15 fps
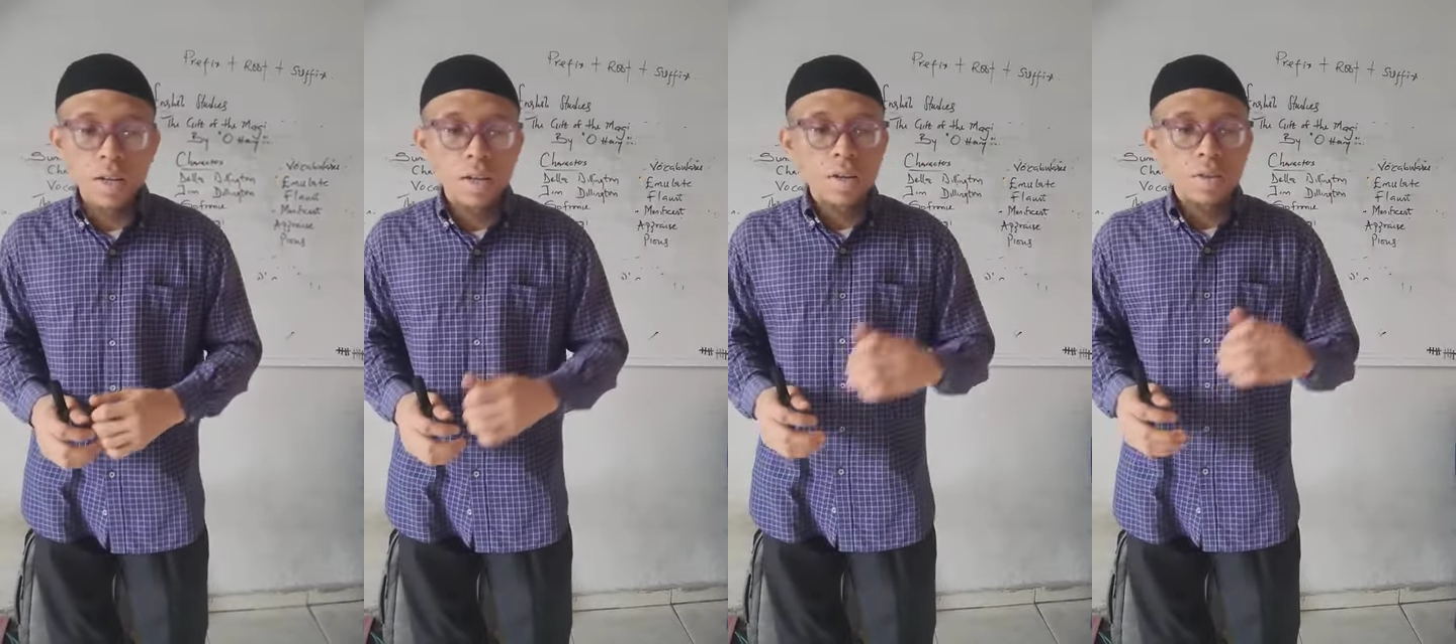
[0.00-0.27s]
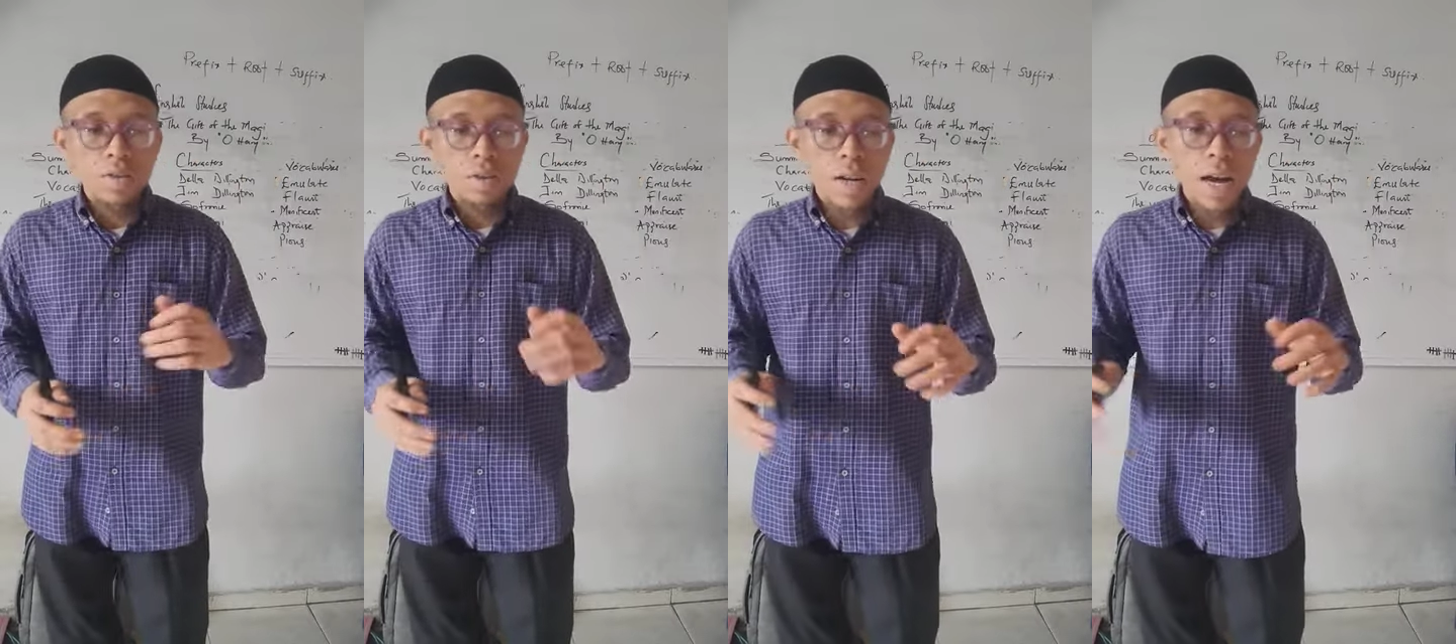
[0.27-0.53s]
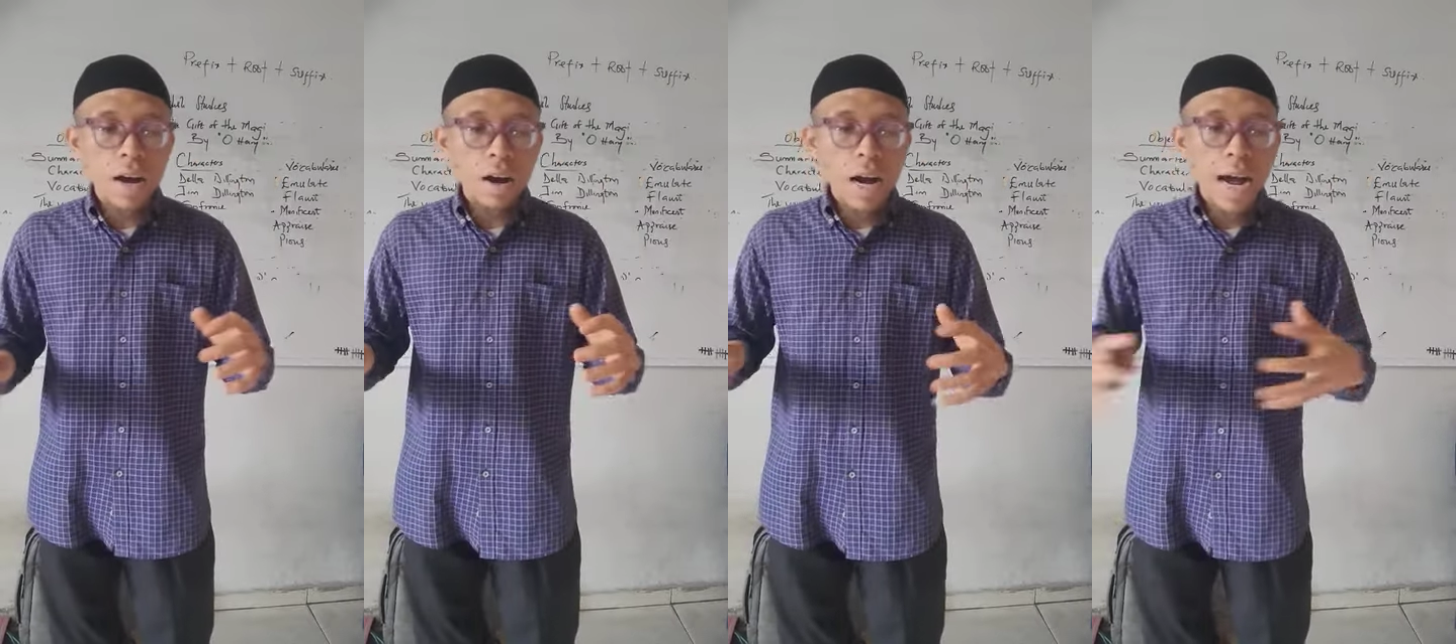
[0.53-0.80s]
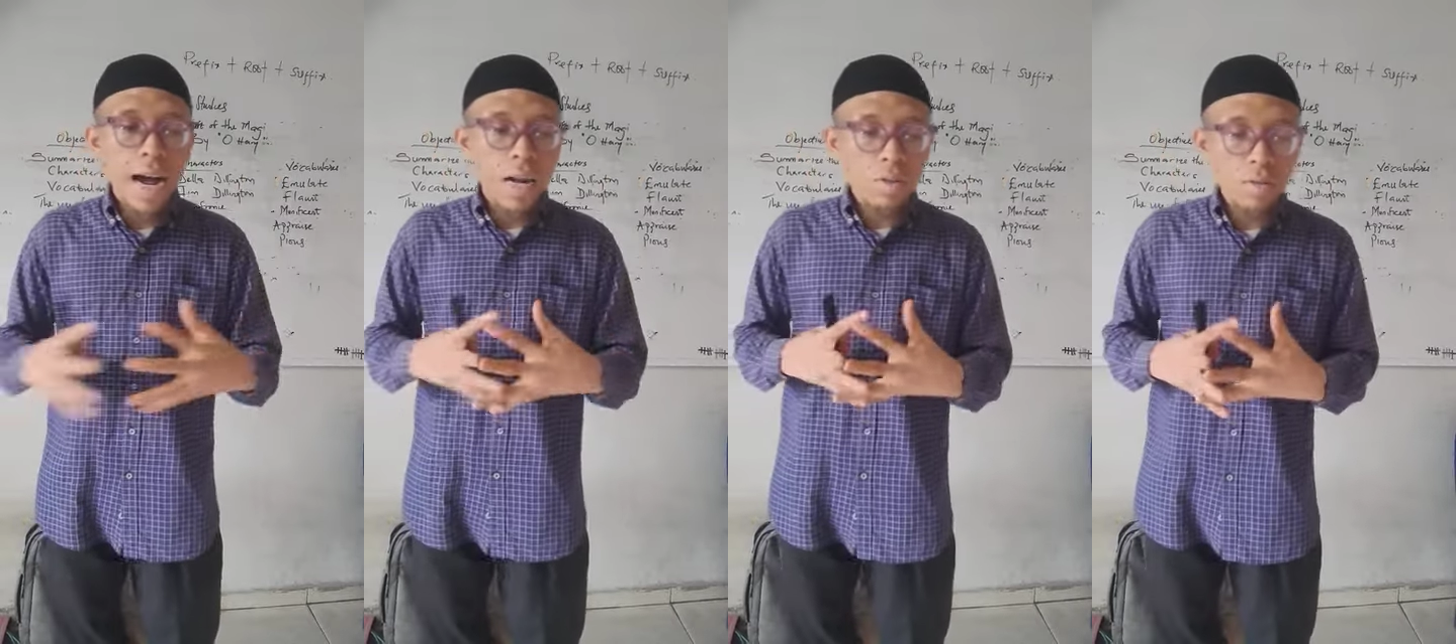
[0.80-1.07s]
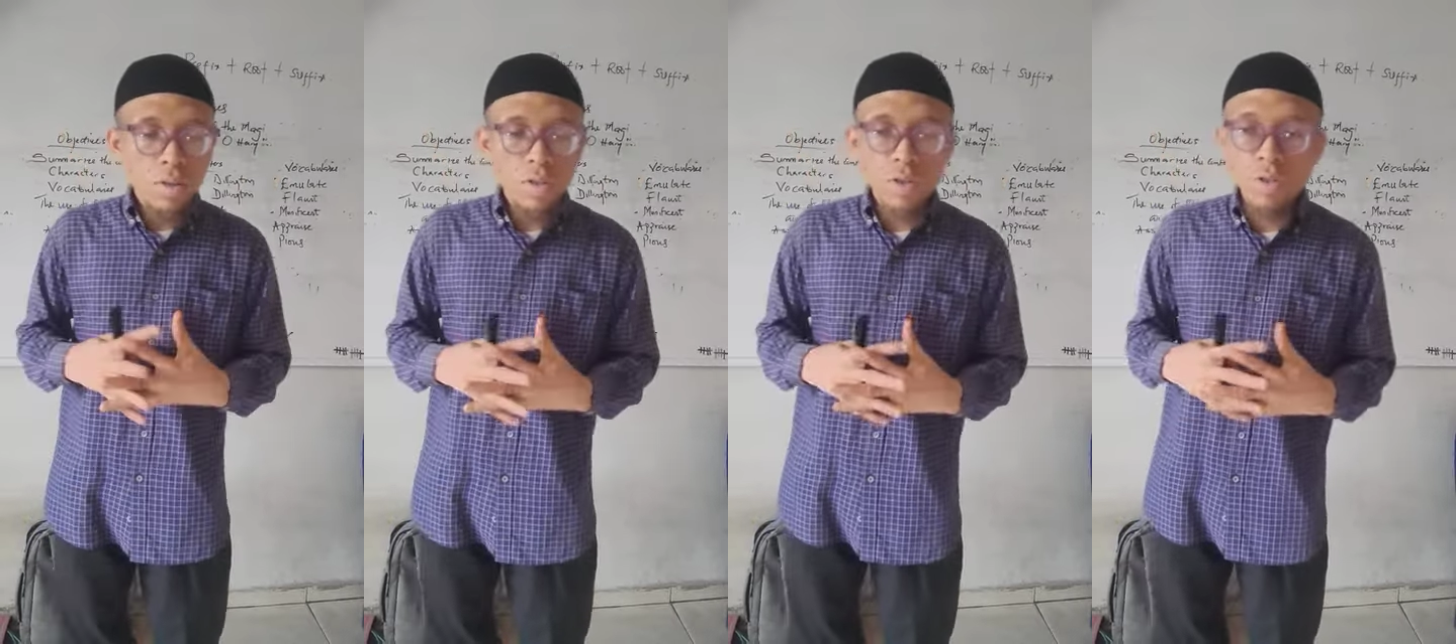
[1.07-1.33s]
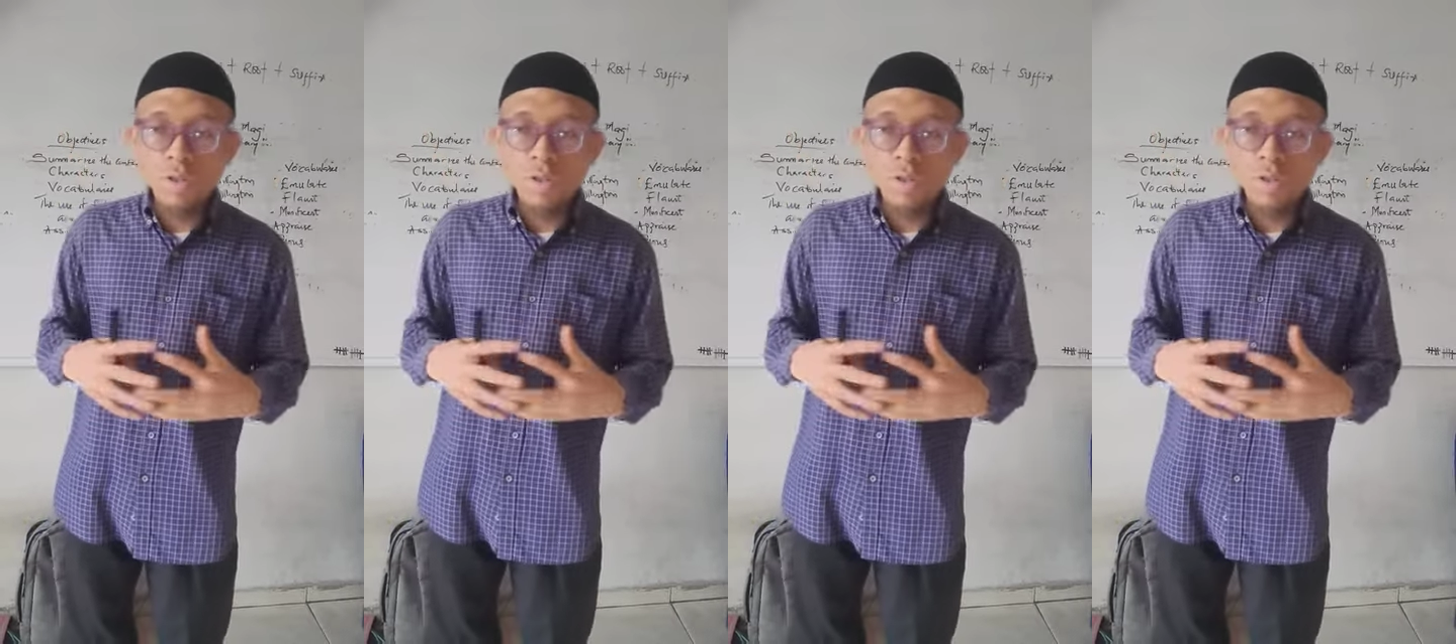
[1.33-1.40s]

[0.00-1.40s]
So now I want